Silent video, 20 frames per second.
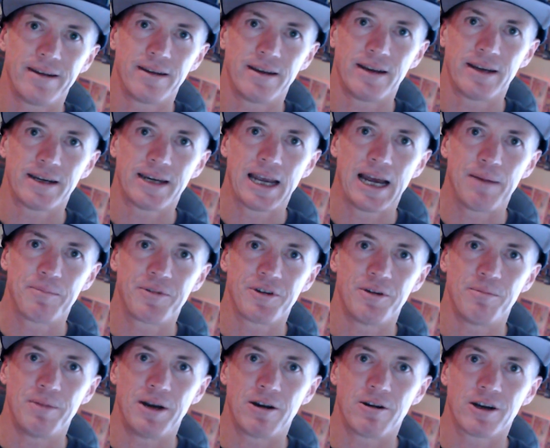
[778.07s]
and Captain
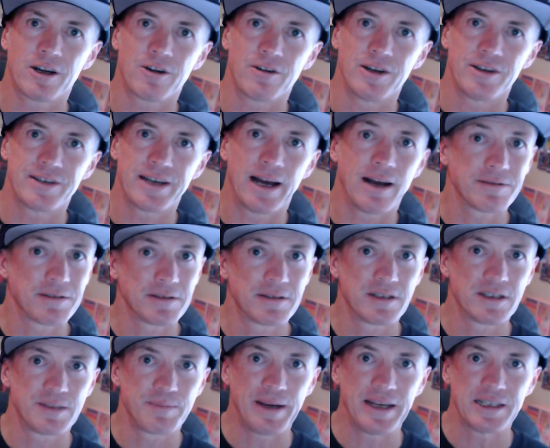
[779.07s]
America in Tales of
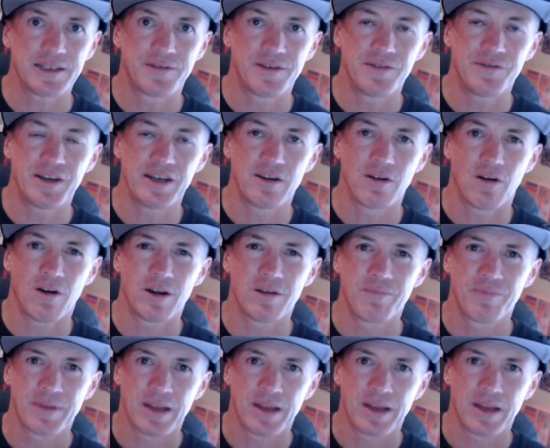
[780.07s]
Suspense 59.